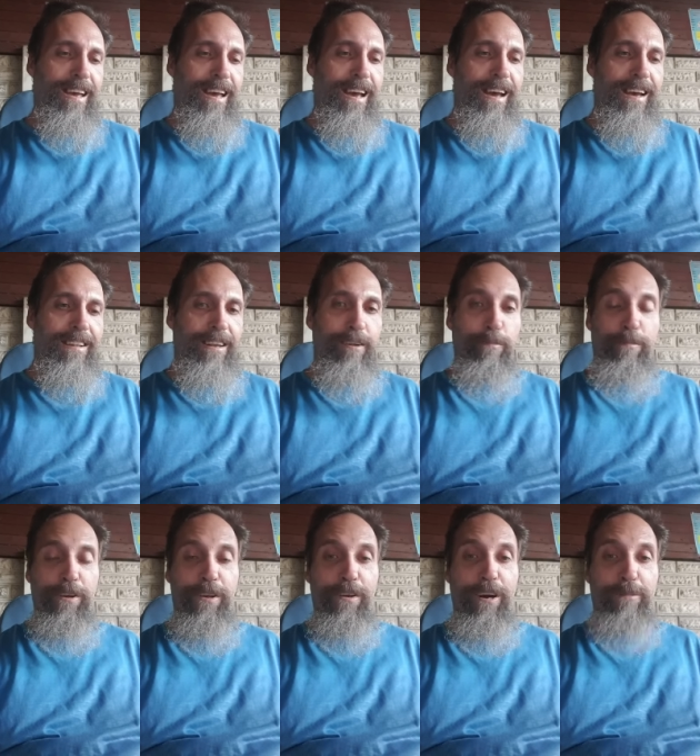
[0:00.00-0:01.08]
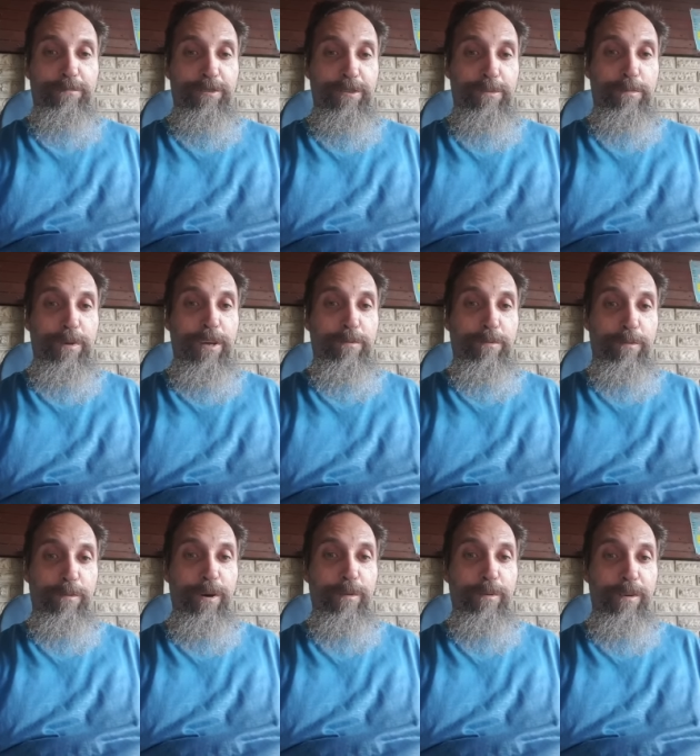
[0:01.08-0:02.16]
And that'll bring you up to speed with
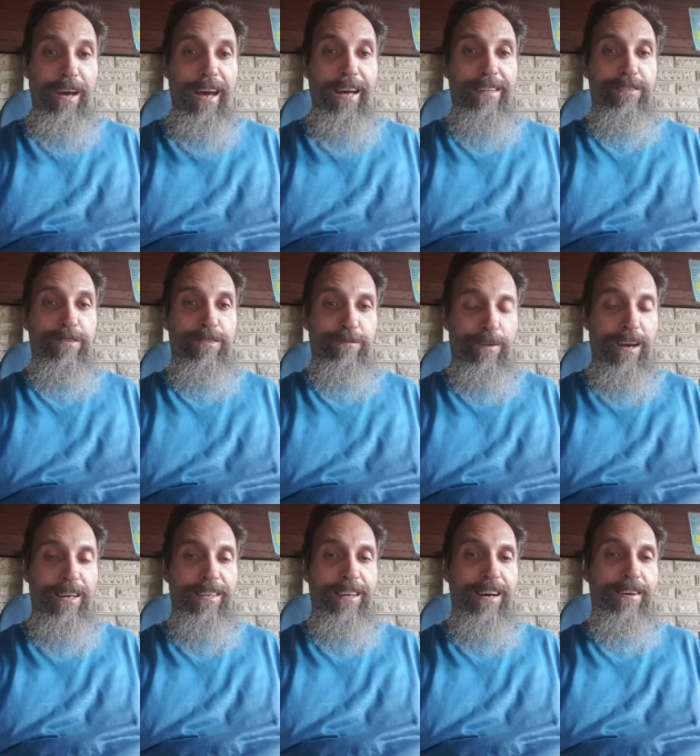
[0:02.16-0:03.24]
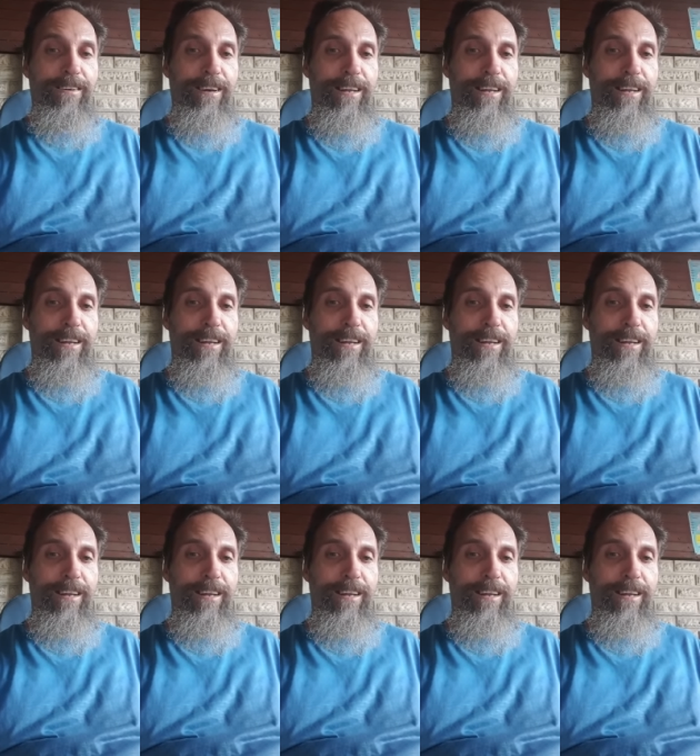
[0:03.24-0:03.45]
where we're at right now.